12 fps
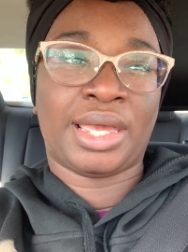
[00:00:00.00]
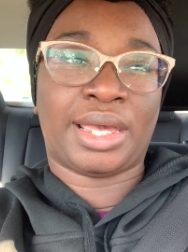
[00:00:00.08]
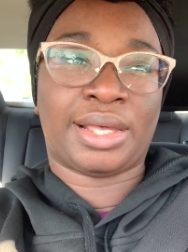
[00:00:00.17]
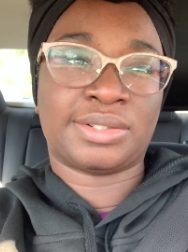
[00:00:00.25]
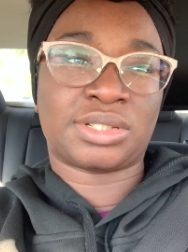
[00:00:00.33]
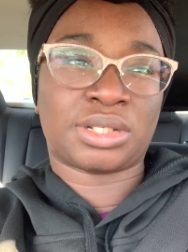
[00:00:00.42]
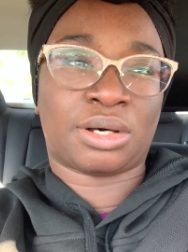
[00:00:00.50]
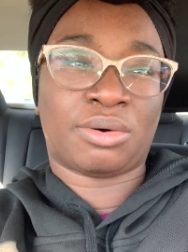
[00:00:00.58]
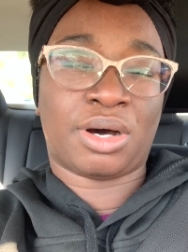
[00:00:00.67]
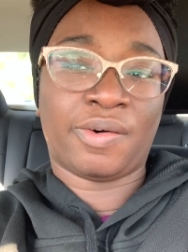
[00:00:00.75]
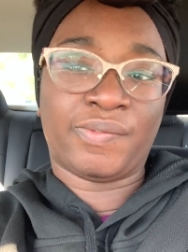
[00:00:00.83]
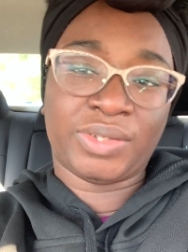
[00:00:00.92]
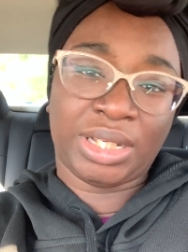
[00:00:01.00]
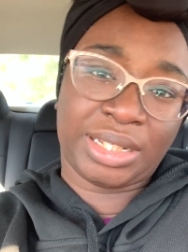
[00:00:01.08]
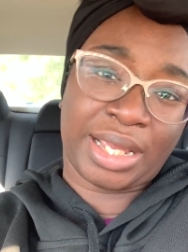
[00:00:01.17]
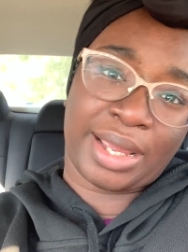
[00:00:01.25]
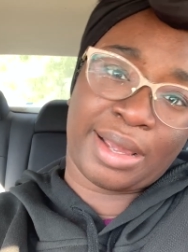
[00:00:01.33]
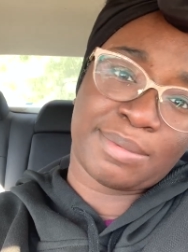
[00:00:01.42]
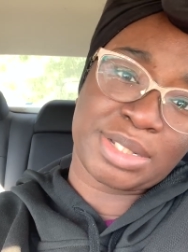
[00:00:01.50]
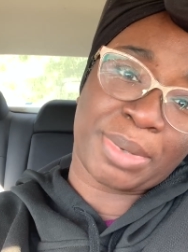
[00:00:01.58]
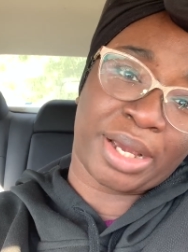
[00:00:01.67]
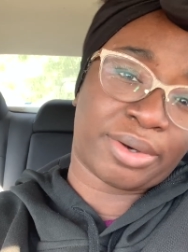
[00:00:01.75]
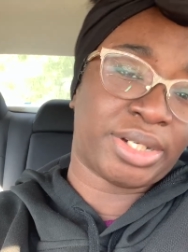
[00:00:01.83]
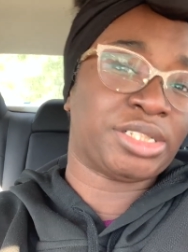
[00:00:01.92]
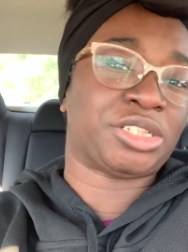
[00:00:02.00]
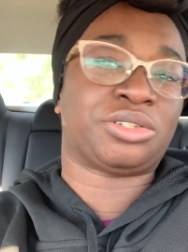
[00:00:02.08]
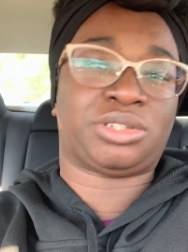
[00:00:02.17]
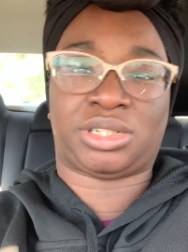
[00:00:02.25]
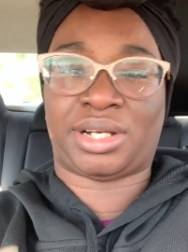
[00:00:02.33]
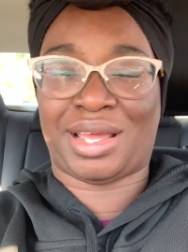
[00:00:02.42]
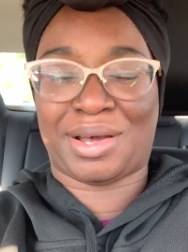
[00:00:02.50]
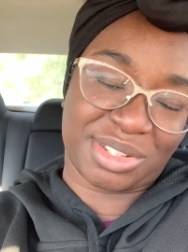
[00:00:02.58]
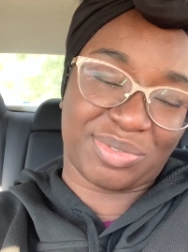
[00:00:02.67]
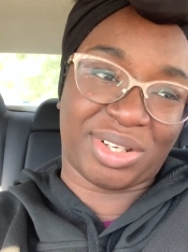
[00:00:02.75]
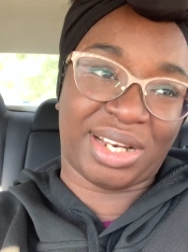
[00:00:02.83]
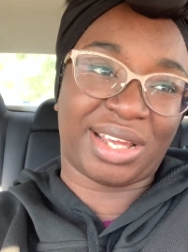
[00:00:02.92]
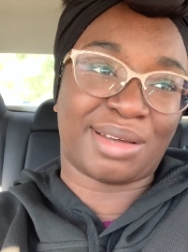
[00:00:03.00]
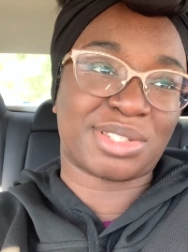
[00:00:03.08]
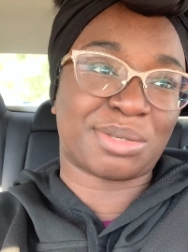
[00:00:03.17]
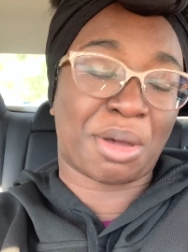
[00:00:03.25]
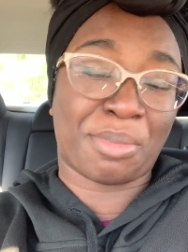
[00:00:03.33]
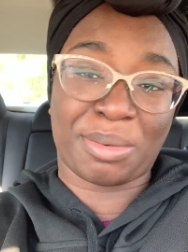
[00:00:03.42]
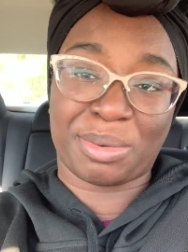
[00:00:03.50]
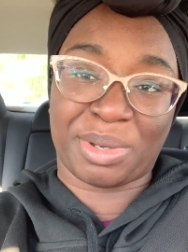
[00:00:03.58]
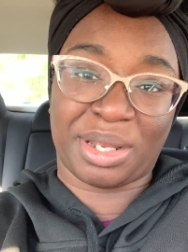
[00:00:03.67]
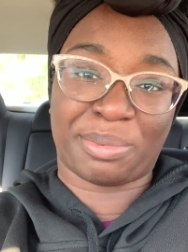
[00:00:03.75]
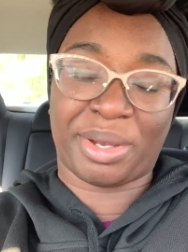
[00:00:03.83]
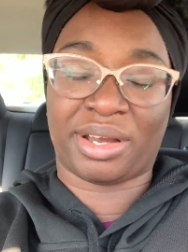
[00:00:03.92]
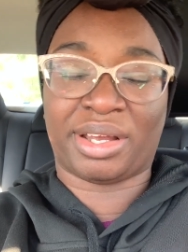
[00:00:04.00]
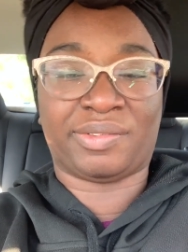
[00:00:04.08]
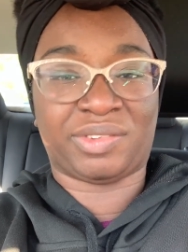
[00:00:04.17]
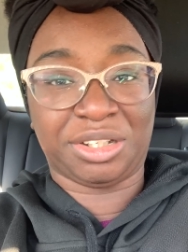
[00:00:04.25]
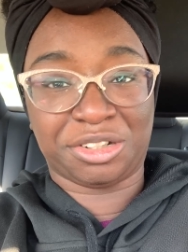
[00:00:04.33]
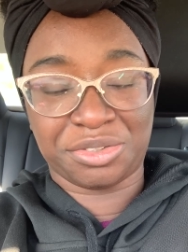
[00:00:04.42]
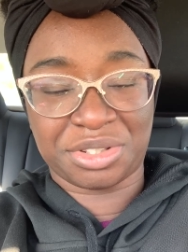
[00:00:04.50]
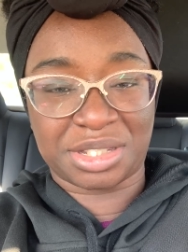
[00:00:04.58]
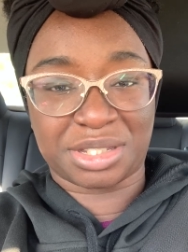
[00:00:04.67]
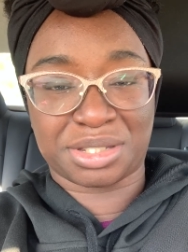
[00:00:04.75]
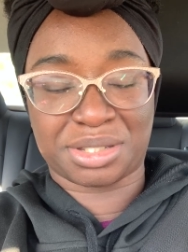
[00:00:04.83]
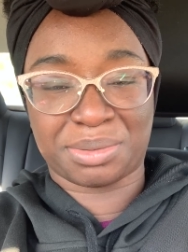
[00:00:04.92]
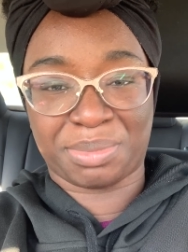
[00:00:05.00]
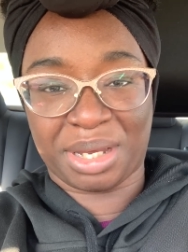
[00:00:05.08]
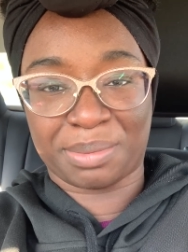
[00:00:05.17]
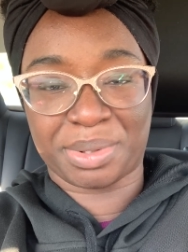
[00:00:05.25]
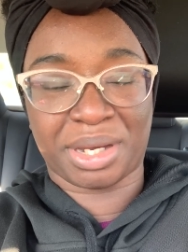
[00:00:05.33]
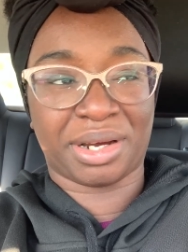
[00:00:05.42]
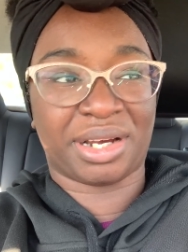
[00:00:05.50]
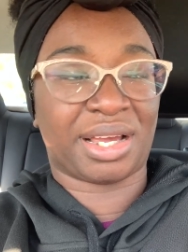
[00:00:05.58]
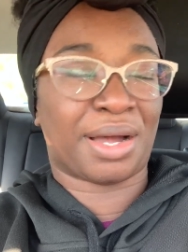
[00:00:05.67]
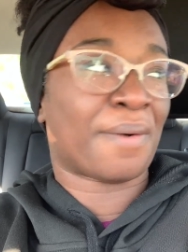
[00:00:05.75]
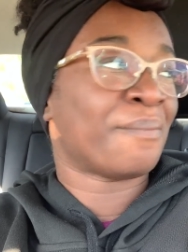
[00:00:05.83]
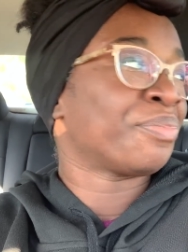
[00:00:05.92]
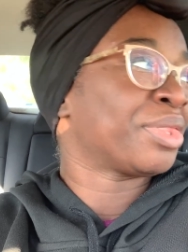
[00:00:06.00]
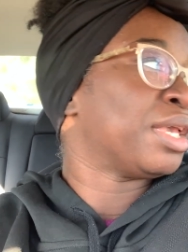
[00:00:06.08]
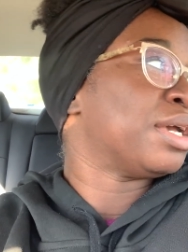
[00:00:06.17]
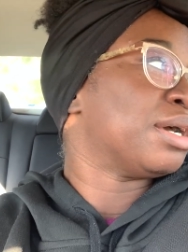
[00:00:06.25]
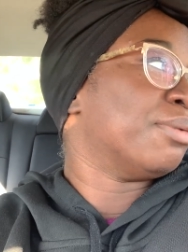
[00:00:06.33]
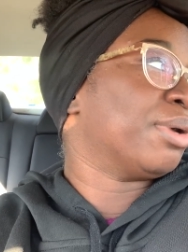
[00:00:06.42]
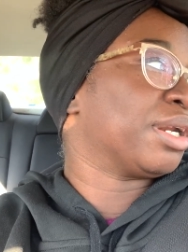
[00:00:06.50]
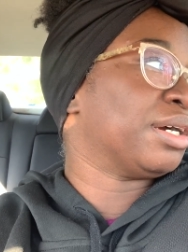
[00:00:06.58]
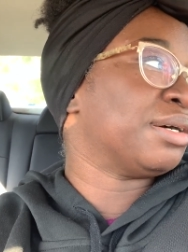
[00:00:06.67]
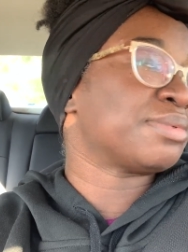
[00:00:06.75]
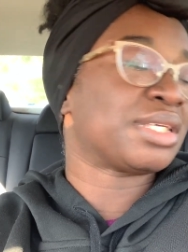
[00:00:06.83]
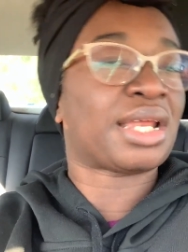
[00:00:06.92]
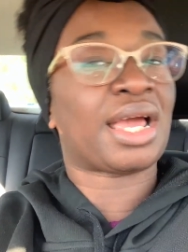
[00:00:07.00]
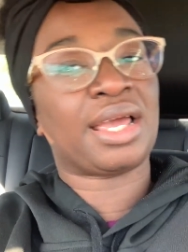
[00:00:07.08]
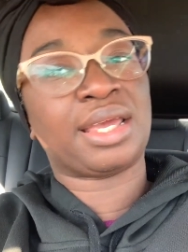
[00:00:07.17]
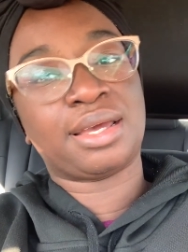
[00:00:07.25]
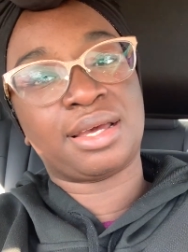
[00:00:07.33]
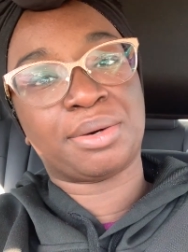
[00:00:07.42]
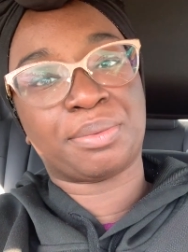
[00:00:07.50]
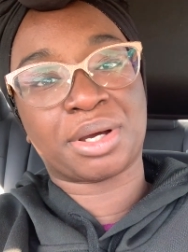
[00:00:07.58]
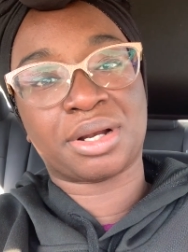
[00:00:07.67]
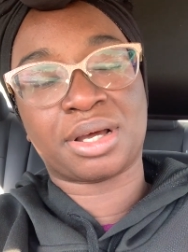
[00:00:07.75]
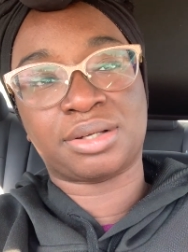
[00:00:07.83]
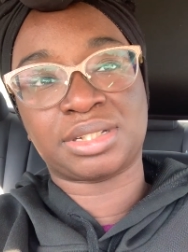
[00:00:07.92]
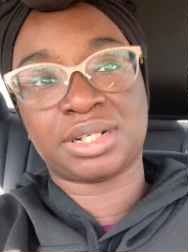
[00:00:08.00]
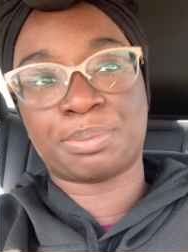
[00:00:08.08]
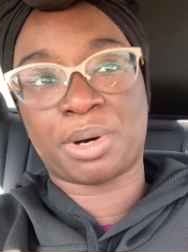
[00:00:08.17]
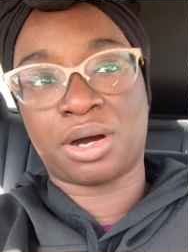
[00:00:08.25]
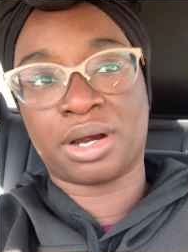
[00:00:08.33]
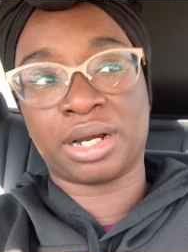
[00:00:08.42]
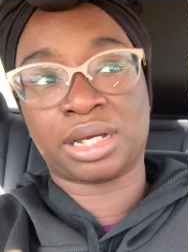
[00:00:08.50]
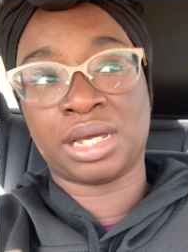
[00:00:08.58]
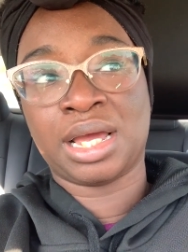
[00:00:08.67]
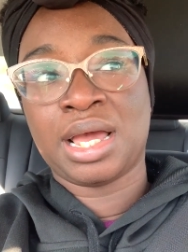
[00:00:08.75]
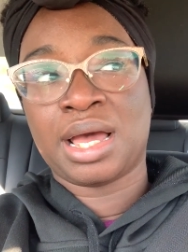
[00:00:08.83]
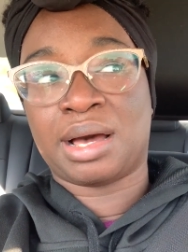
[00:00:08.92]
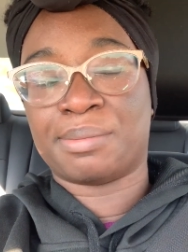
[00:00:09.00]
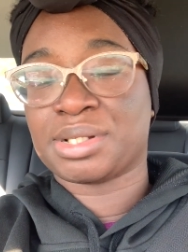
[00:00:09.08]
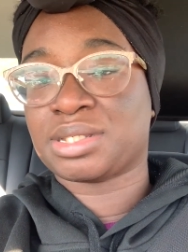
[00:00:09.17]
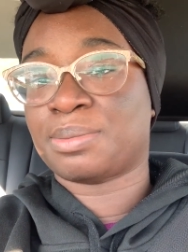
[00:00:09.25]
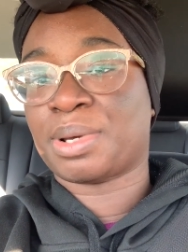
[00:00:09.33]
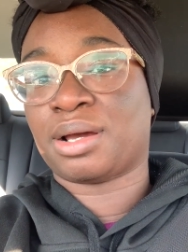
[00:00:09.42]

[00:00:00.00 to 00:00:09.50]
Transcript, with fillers: and so hopefully that helps my grandchildren out when it comes to my baby being a parent if he chooses to be a parent y'all but um, today we're gonna go to the park. I'm about to go back